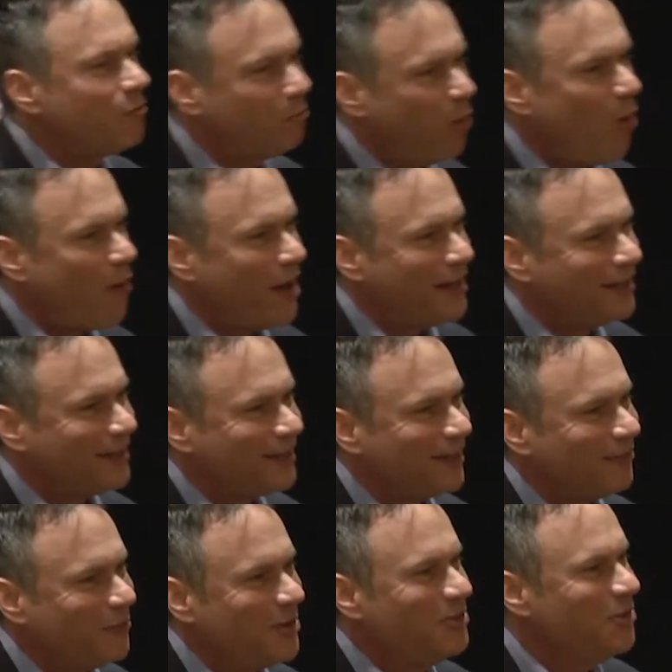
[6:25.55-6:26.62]
point
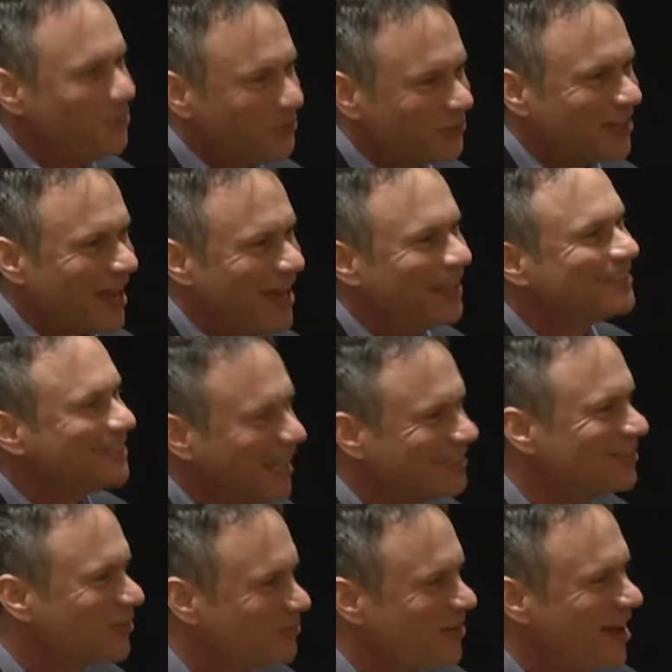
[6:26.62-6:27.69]
when you say it's not
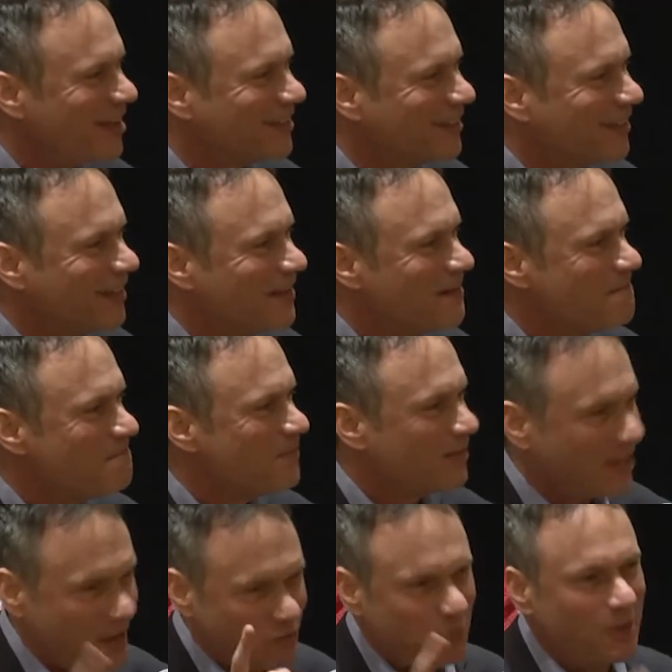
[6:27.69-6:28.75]
so fun.
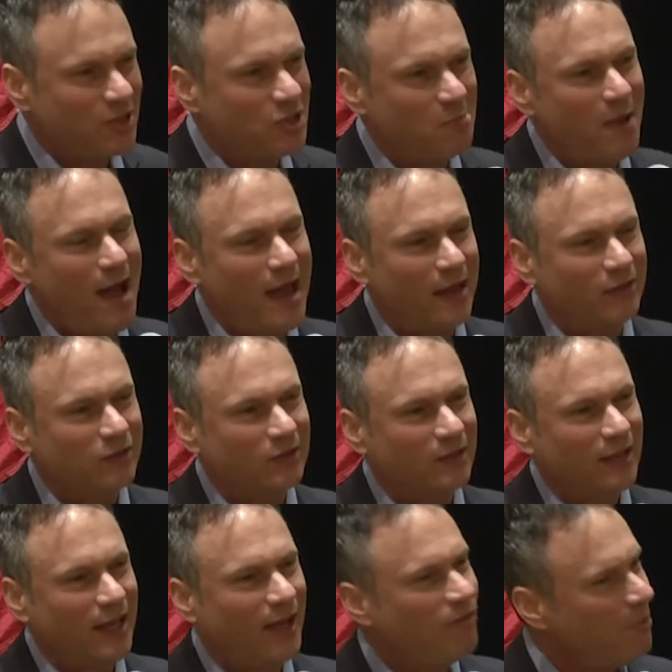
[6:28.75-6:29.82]
Confirmation bias.
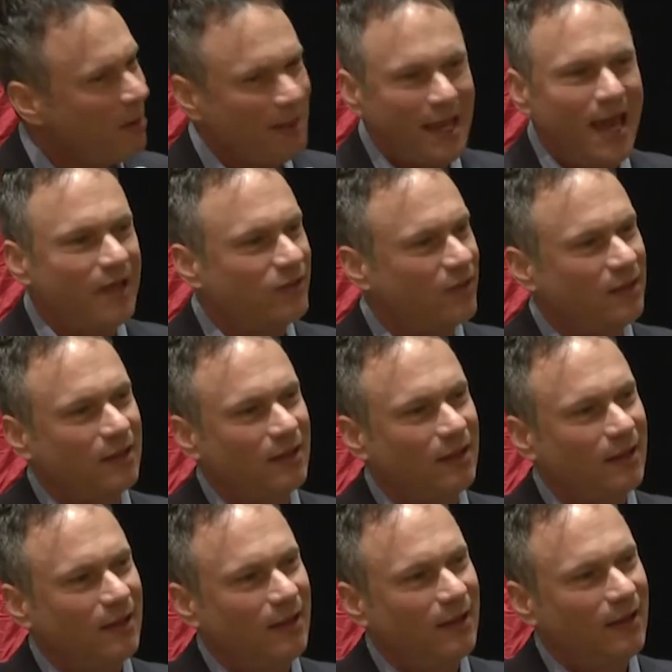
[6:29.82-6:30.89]
Everybody has it.
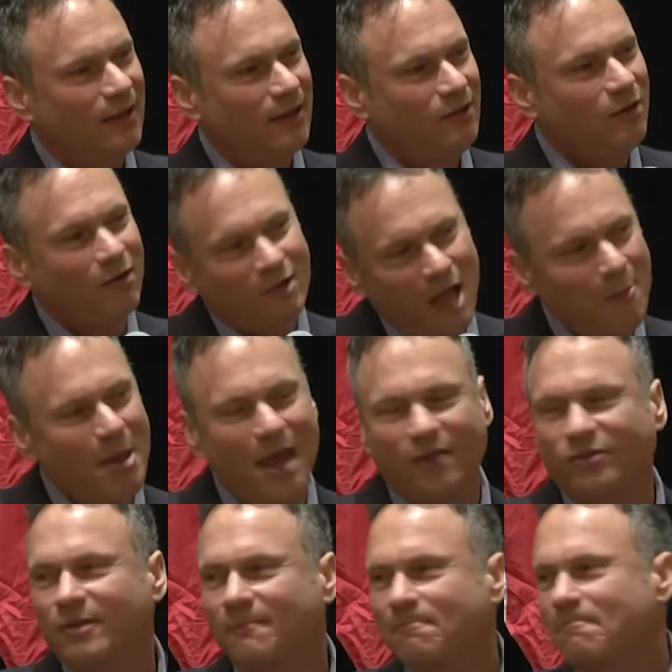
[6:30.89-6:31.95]
Your club
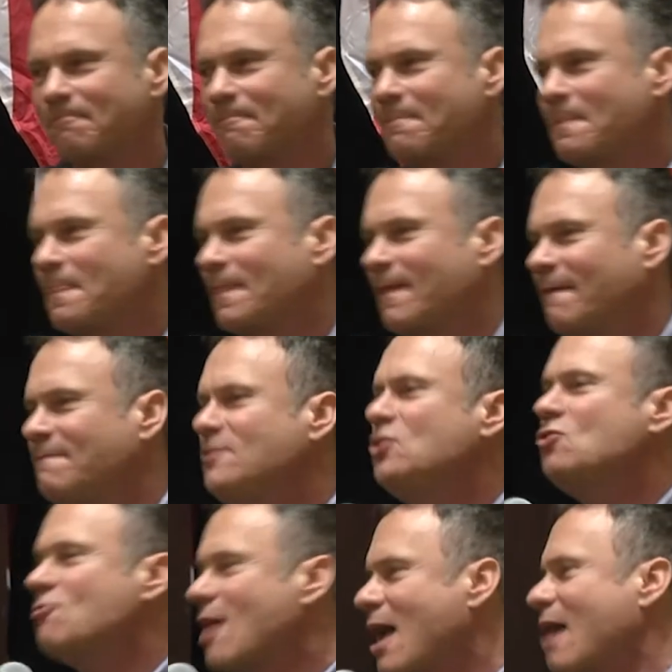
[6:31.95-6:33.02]
has it.
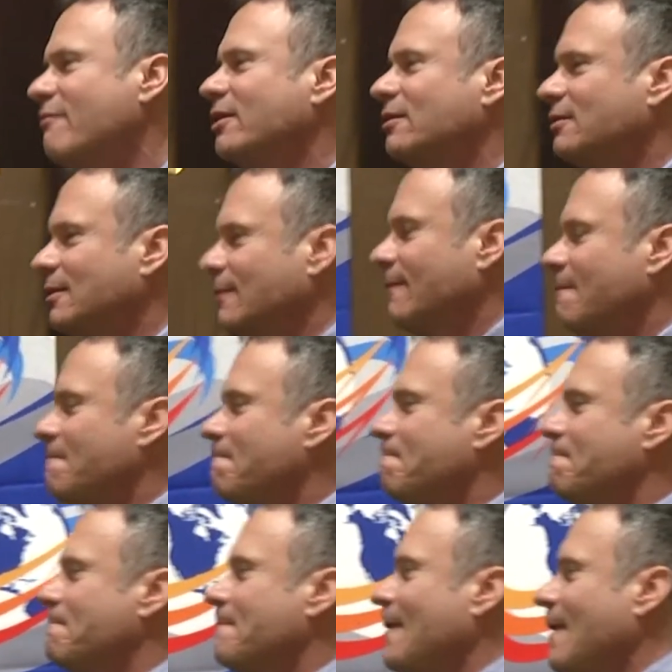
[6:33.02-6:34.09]
You have it.
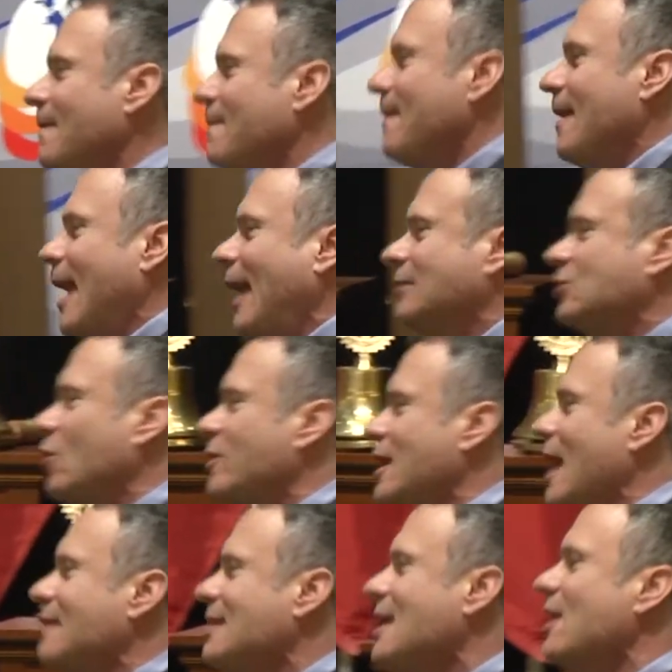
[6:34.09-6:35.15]
And so the
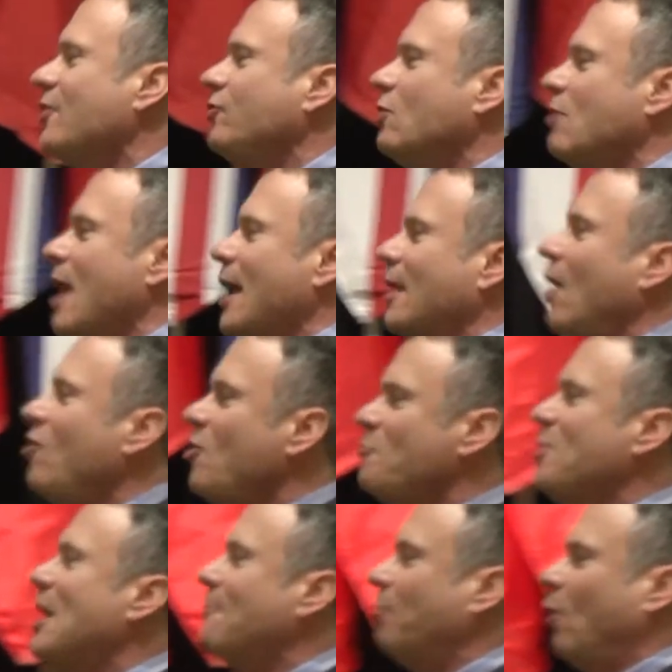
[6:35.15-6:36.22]
idea is you let other
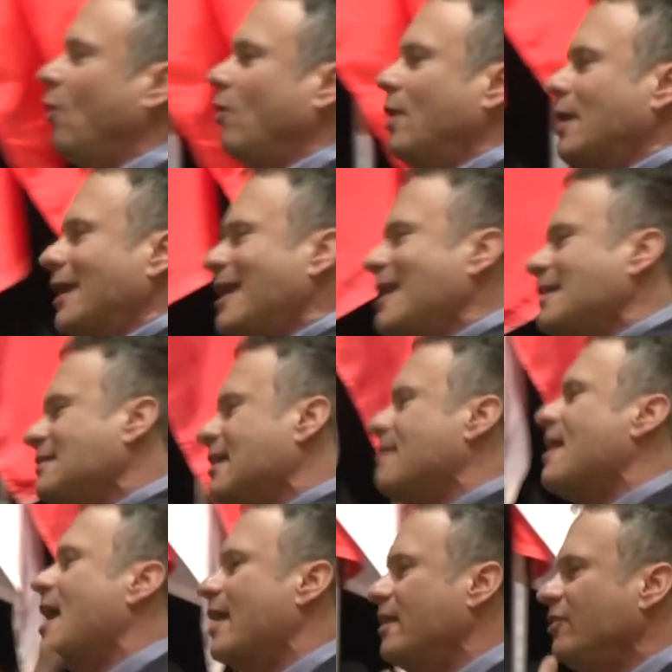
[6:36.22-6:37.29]
people into
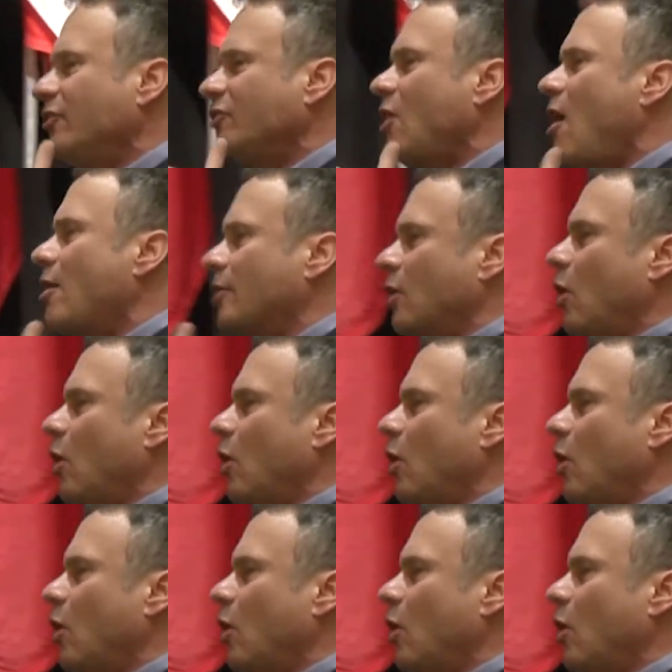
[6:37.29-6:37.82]
that. This is called an